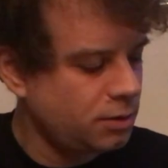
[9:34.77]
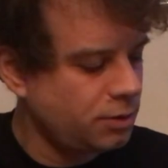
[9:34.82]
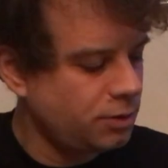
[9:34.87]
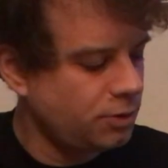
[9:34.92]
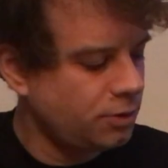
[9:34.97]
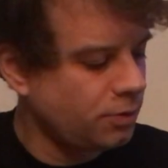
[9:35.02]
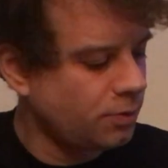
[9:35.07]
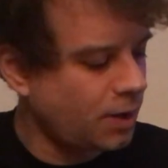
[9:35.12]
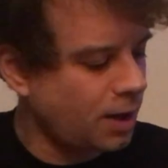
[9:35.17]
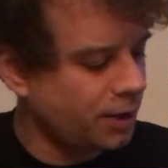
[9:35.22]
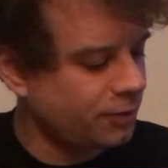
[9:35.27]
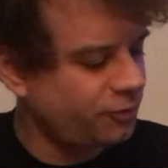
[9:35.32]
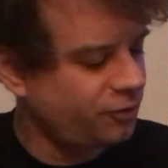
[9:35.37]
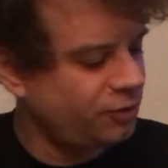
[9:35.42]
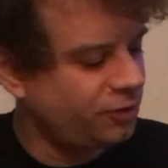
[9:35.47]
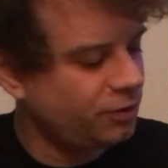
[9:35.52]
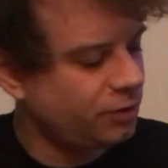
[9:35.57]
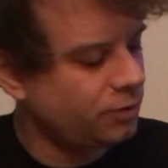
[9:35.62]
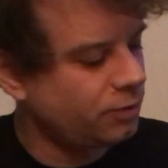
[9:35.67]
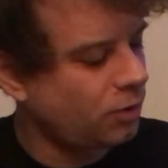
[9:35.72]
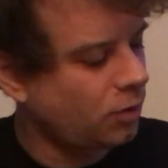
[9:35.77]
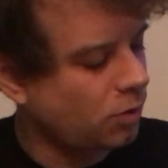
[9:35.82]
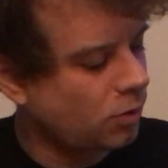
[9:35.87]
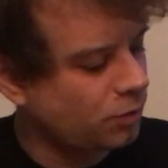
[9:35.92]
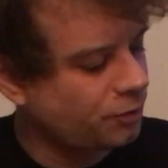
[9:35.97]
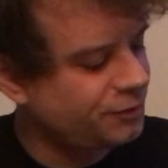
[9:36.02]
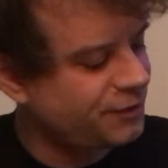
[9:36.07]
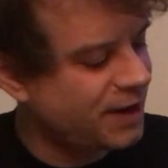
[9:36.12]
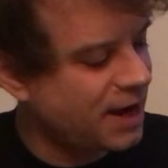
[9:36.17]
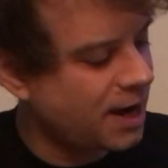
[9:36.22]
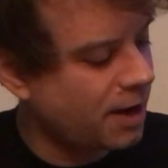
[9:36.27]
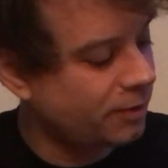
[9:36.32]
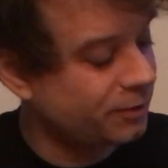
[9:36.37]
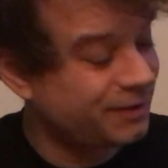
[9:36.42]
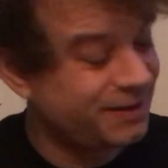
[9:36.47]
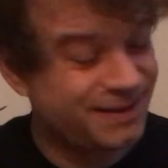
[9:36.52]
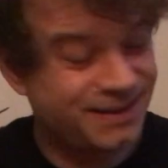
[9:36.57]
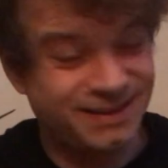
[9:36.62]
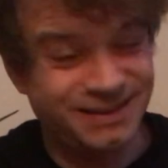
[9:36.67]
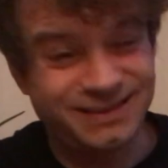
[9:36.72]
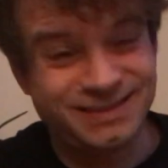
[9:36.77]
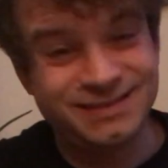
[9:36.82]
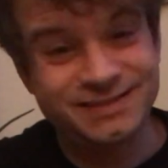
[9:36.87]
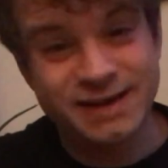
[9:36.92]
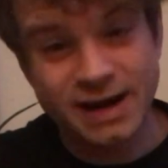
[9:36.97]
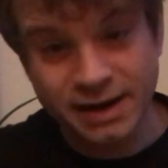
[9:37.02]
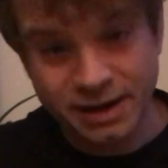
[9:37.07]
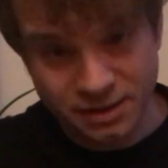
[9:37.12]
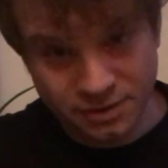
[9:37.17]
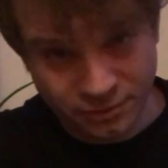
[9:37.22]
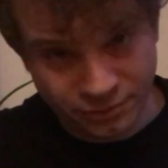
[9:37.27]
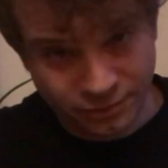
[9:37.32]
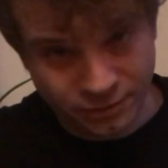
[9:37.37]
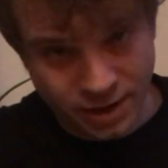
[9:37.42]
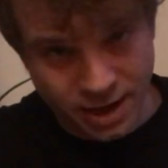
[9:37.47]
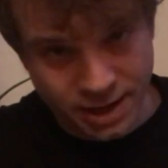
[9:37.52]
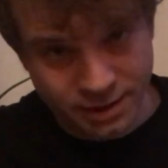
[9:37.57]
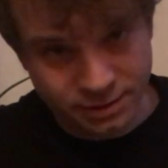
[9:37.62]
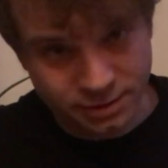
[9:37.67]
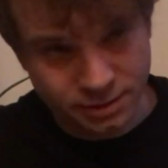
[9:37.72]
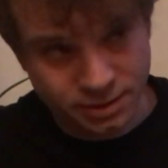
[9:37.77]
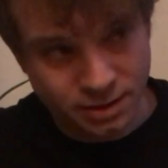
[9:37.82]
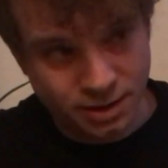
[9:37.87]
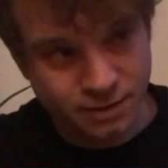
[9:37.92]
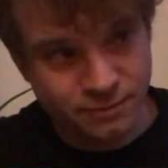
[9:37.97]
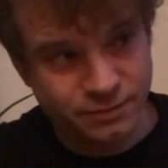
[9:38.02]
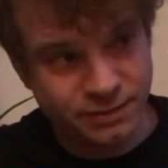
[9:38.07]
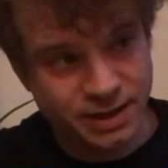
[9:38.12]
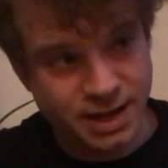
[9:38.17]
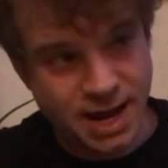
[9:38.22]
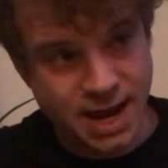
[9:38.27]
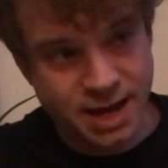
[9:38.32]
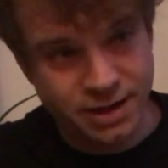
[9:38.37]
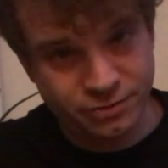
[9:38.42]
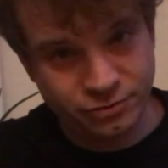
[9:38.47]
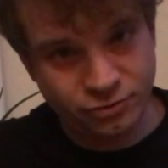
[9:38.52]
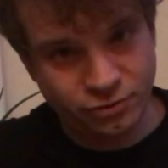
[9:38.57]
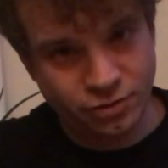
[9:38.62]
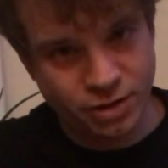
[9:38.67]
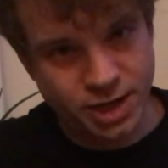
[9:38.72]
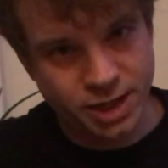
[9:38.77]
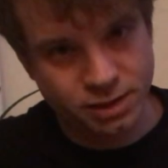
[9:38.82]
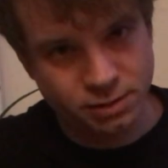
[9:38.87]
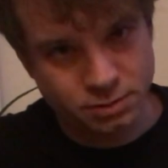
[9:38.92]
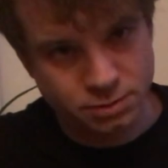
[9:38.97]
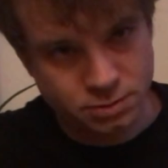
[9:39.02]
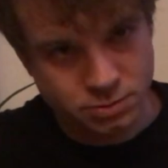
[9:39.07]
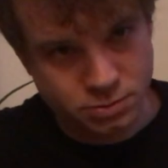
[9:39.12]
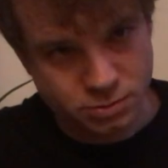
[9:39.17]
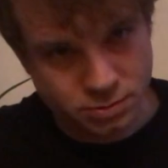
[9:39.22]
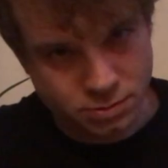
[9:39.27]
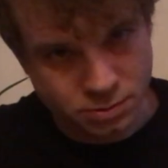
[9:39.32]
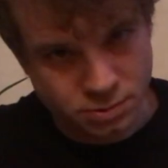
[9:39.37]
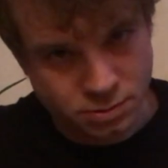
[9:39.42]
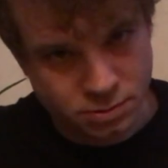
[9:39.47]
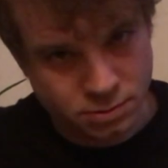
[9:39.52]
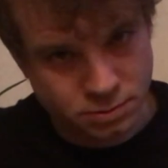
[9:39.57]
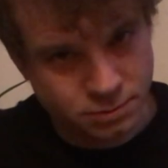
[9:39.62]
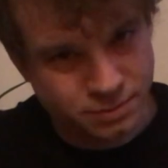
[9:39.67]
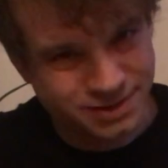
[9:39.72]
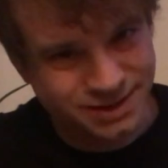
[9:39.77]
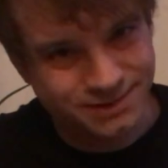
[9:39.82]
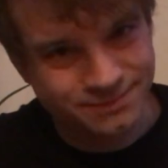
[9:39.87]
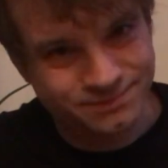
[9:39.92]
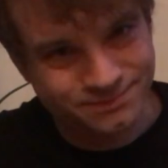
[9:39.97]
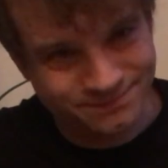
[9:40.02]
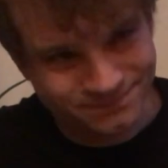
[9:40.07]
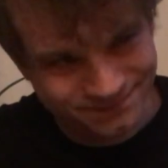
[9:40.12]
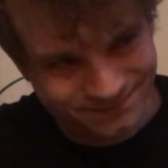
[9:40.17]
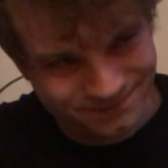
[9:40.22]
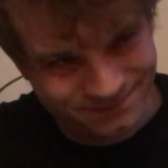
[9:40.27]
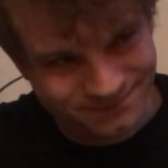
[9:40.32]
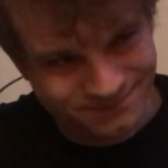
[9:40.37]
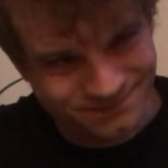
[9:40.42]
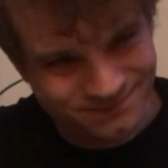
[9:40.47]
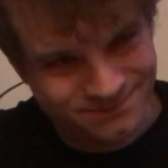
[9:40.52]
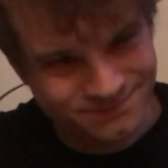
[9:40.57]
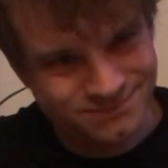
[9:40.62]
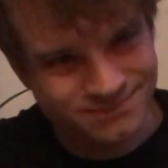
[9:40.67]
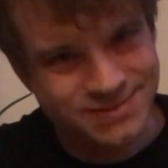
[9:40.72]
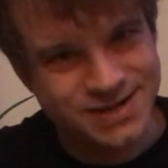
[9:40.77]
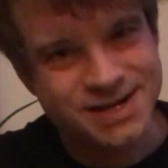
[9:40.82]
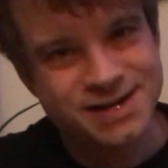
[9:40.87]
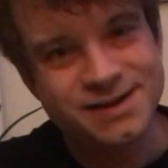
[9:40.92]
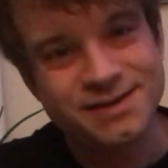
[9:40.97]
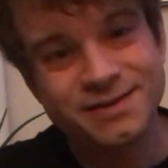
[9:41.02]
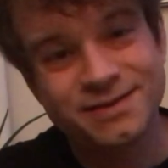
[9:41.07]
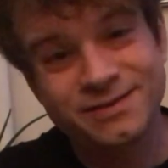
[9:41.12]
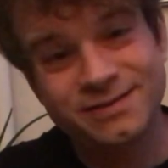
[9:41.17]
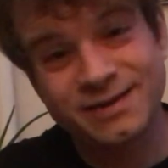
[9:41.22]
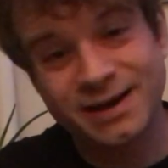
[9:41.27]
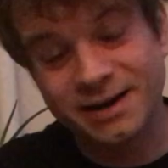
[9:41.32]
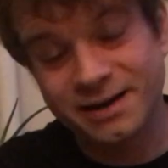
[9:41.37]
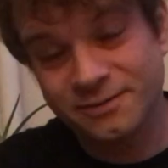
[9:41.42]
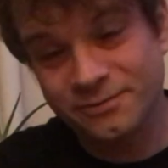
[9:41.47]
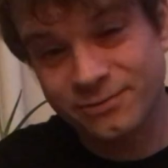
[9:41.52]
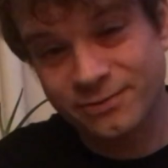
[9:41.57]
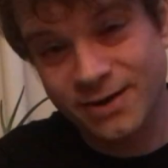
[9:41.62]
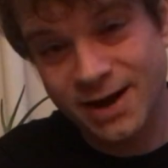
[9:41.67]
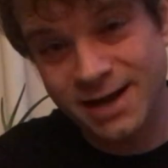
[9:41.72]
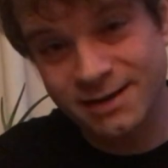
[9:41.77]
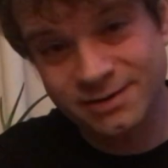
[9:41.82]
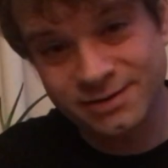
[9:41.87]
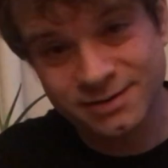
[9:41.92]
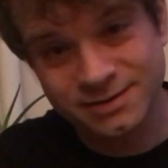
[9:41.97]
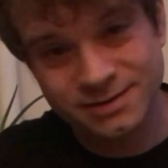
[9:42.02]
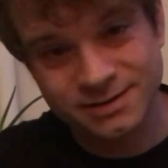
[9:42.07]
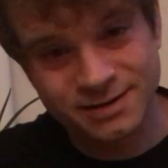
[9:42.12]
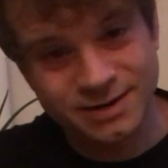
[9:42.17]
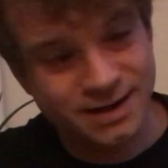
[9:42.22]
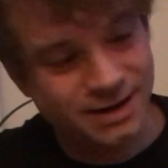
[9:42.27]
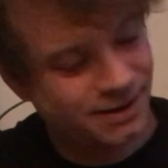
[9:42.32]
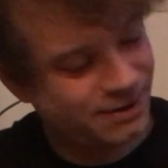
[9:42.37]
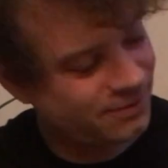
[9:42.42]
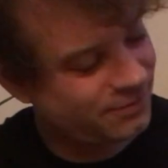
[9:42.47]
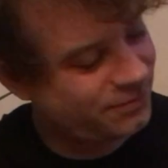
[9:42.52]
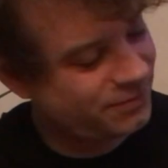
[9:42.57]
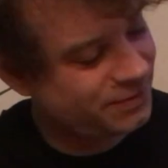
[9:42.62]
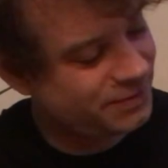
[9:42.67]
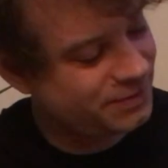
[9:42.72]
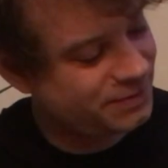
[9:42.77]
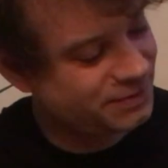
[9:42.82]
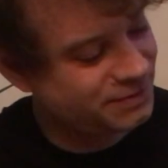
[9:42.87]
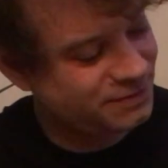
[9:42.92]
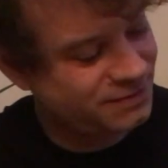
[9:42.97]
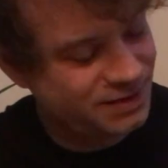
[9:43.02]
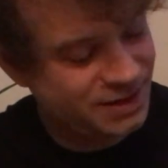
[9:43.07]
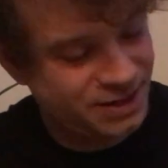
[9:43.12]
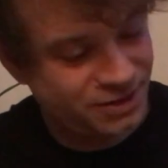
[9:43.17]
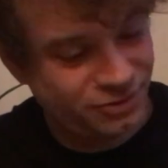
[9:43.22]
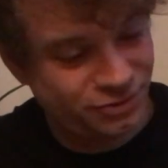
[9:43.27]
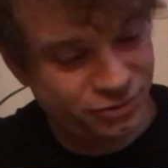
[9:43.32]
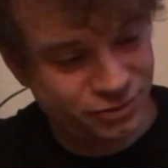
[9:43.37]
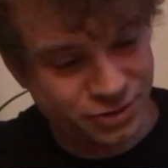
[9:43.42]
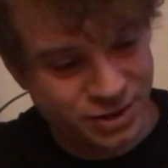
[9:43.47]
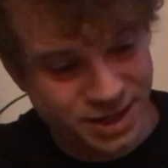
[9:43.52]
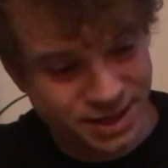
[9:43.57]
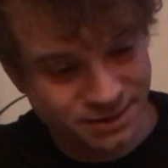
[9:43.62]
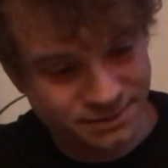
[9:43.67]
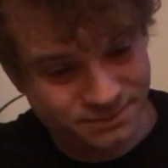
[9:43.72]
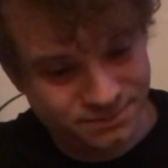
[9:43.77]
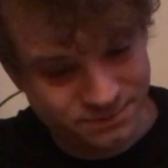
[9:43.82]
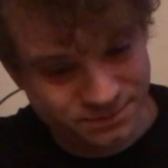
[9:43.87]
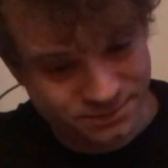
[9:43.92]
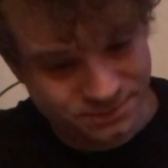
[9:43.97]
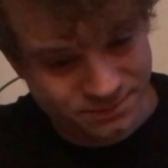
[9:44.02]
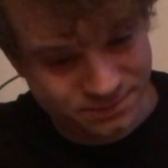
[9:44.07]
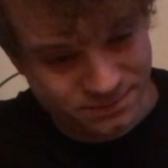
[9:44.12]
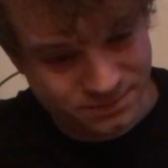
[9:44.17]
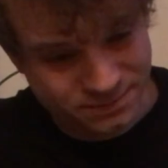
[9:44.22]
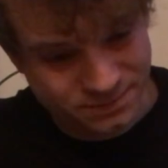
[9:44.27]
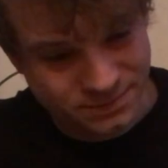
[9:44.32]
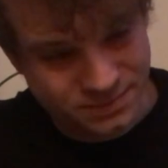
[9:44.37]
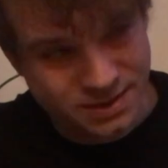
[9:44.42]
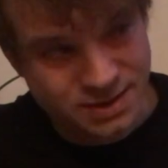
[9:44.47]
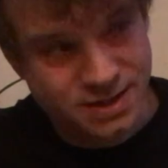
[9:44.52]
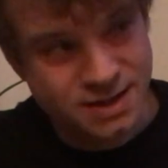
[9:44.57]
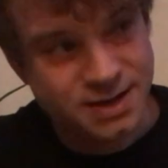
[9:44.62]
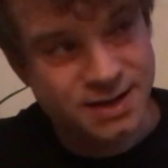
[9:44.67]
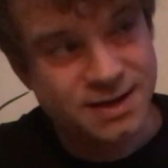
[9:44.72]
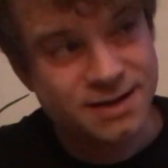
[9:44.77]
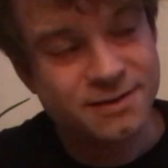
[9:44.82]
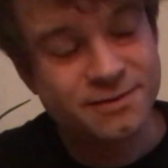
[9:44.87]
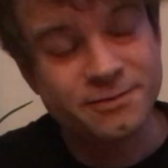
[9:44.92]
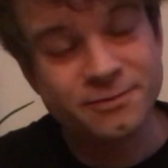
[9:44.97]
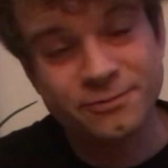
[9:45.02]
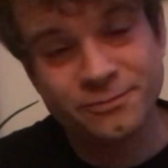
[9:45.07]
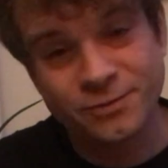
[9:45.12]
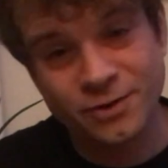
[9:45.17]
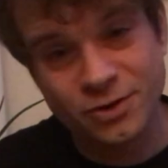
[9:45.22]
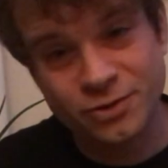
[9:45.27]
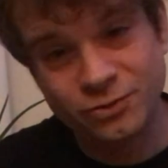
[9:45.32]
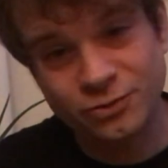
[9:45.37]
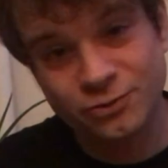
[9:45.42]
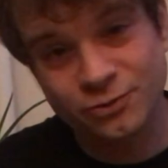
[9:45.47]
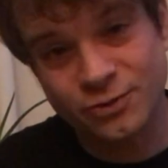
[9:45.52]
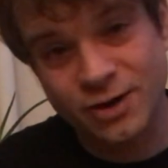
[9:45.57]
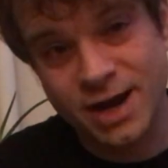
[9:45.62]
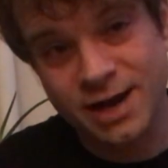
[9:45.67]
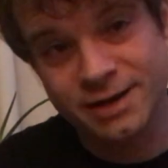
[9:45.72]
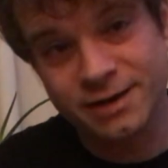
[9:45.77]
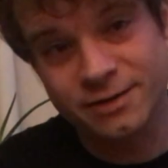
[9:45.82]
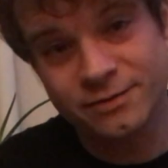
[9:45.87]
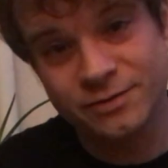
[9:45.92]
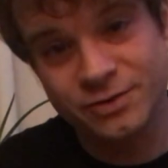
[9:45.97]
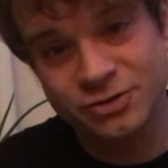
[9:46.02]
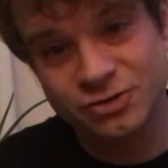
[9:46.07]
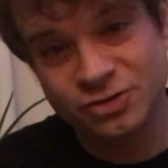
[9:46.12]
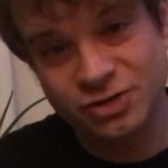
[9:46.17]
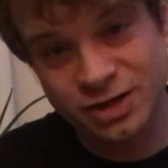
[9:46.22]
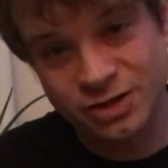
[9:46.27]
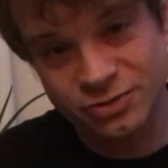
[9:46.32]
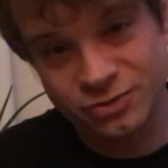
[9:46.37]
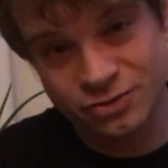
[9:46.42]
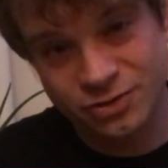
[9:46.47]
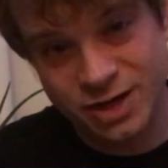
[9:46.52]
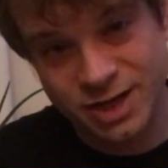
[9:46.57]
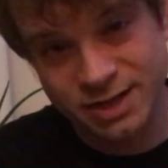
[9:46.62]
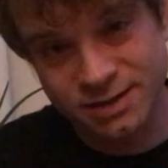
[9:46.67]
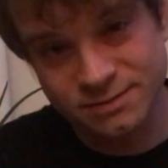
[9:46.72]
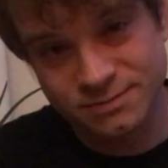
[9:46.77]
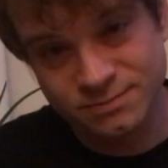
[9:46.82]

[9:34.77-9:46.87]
you want to hold down the 2nd fret of the A string, 2nd fret of the D string, 1st fret of the G string,